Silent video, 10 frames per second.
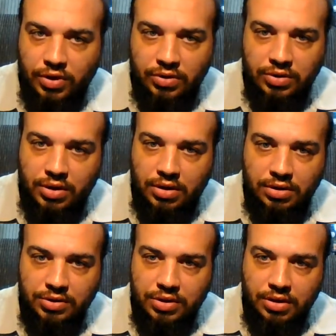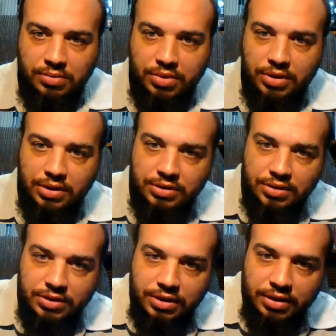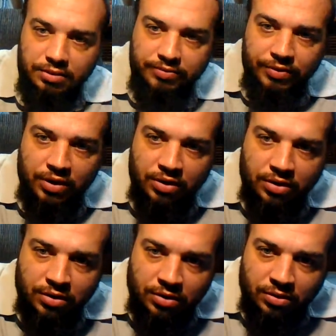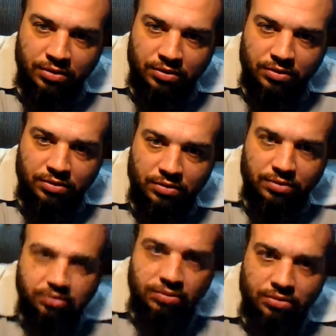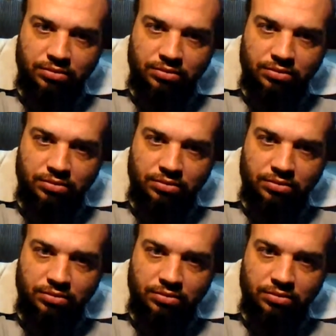It's not. It's not pleasing that. Here's a result from the web.